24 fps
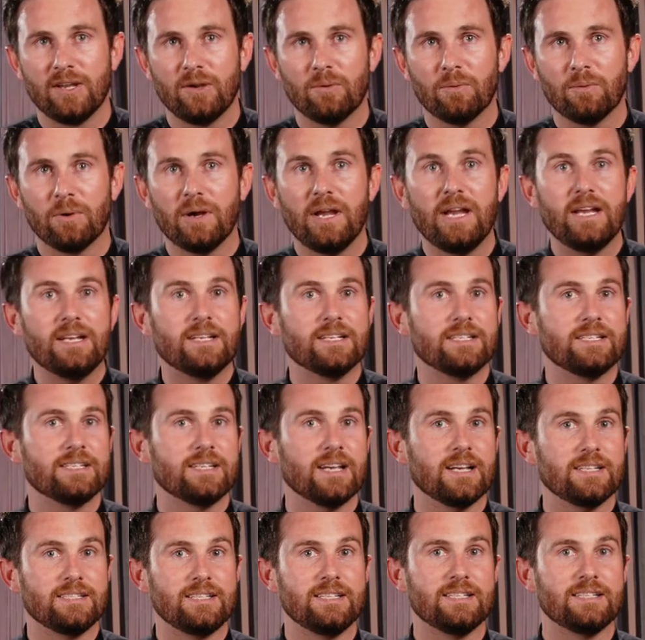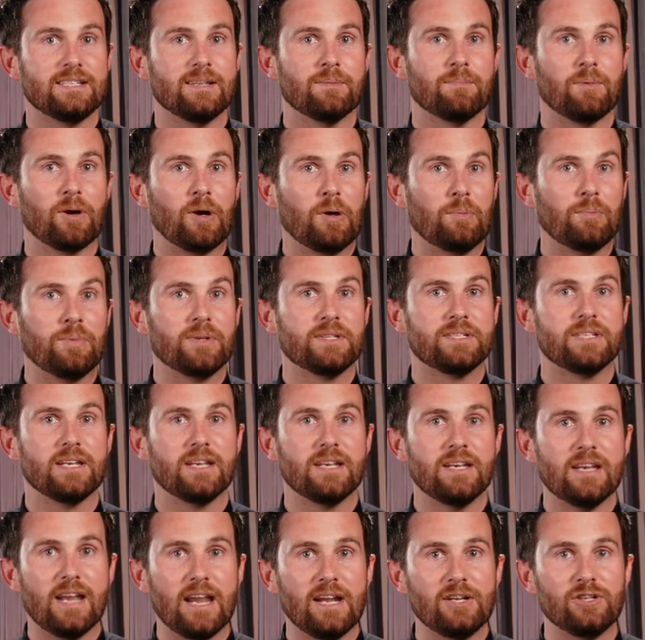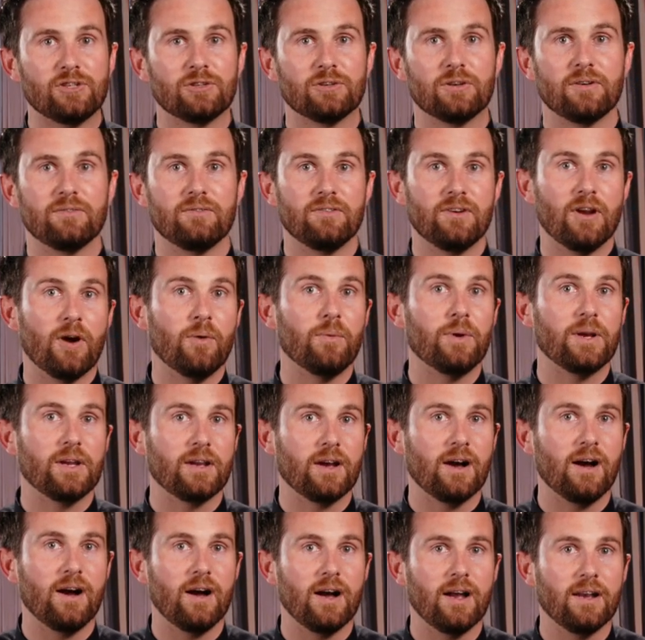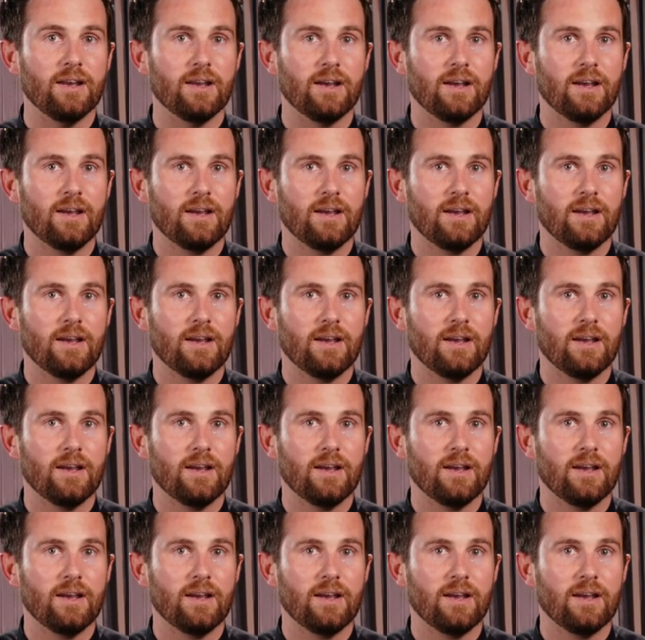where he discusses the purpose and nature of knowing God,